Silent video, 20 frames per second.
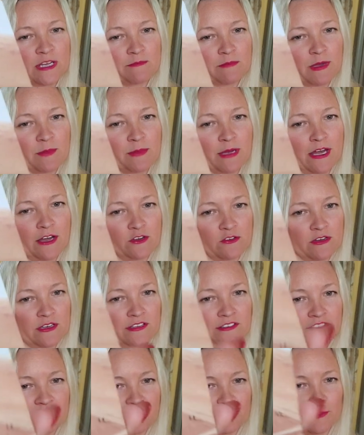and my
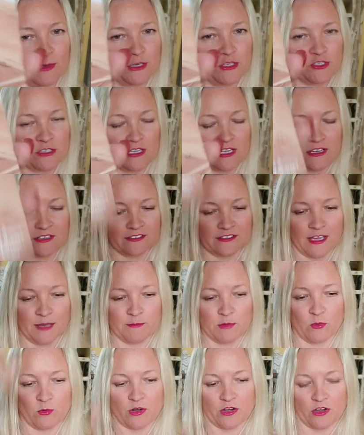batteries, especially because
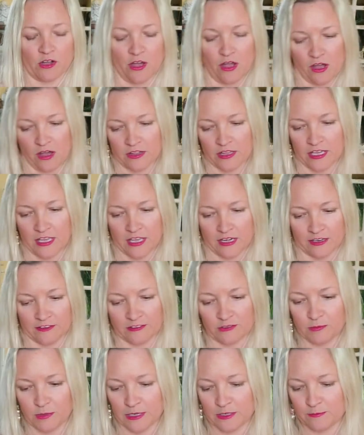I'm a workaholic and I
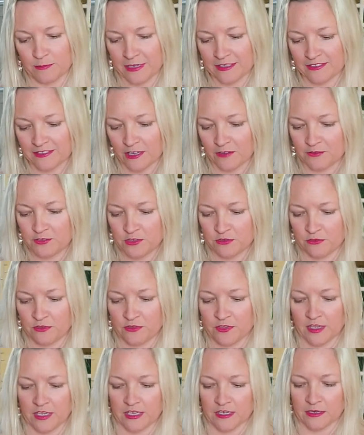spread myself too
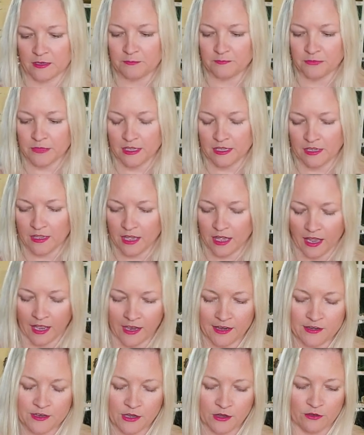thin.
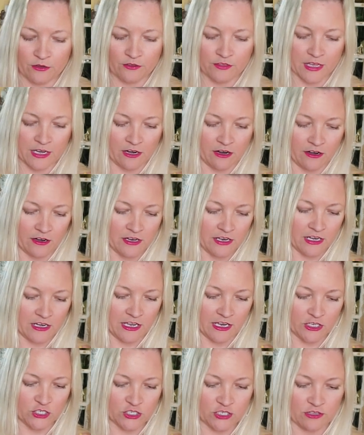I know that our
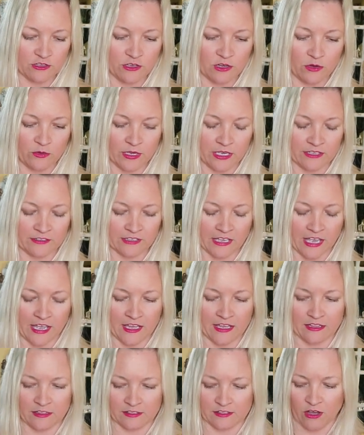connection, though, is
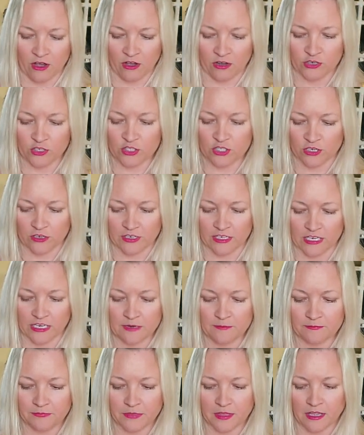a long
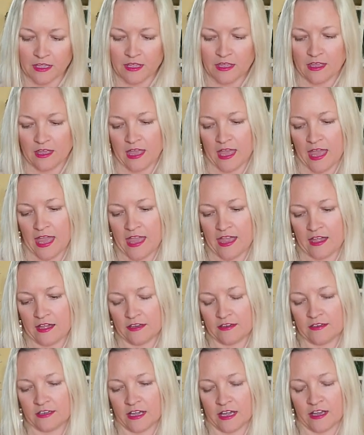journey,
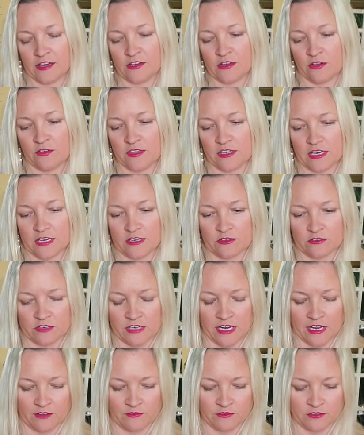and I know that I
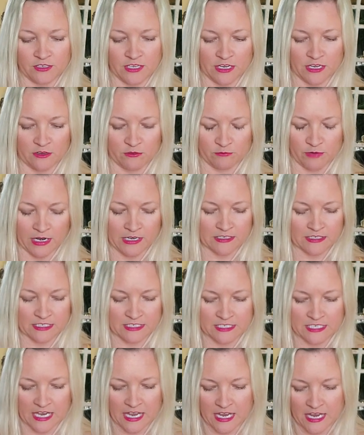don't have to get it right
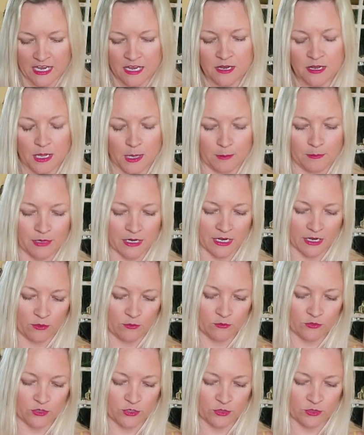today, but I
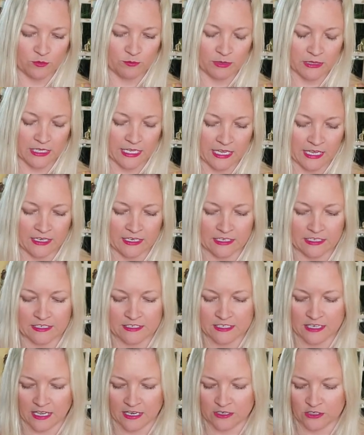do plan and
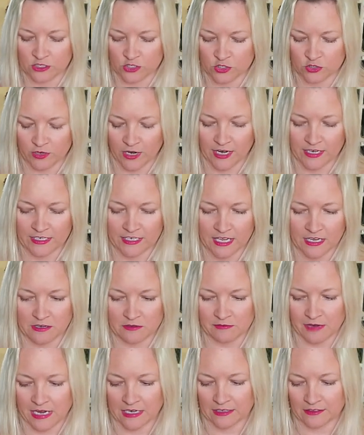intend to try to get
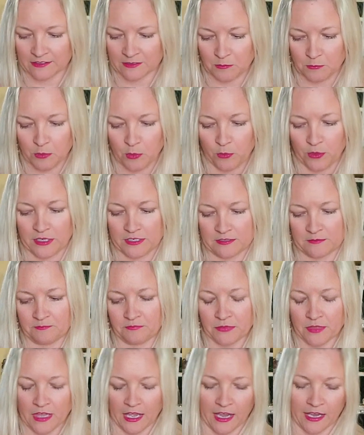it right at some point.
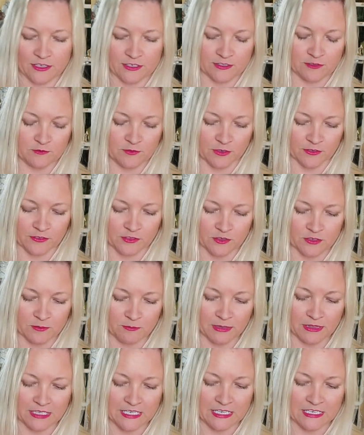I just feel so
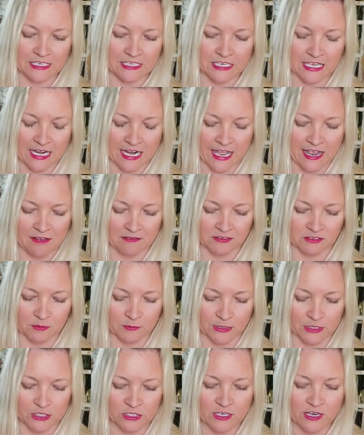depleted and I have so
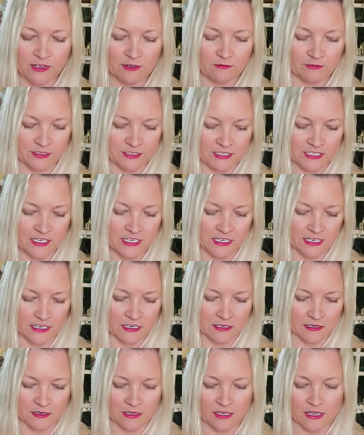much
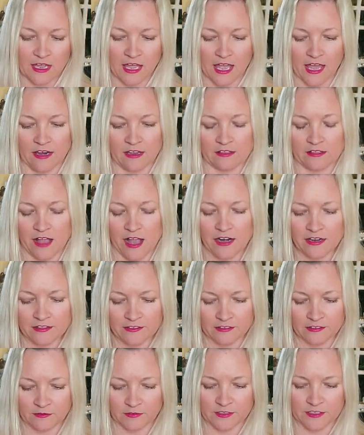fatigue. And a lot of
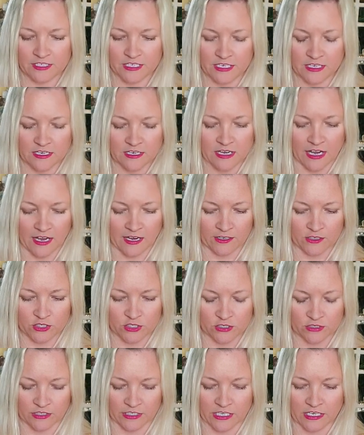this fatigue
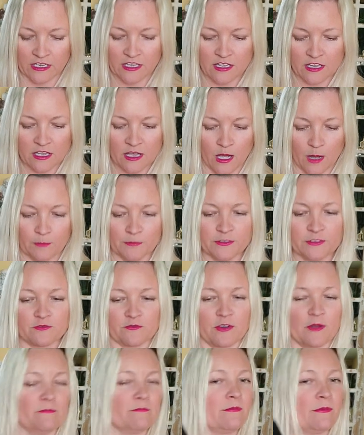actually comes
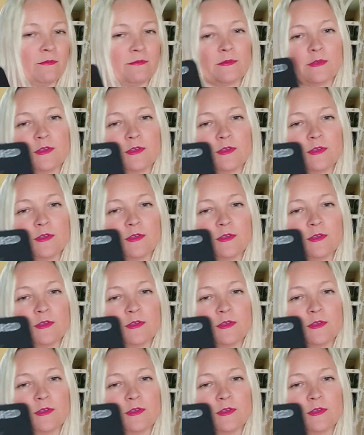from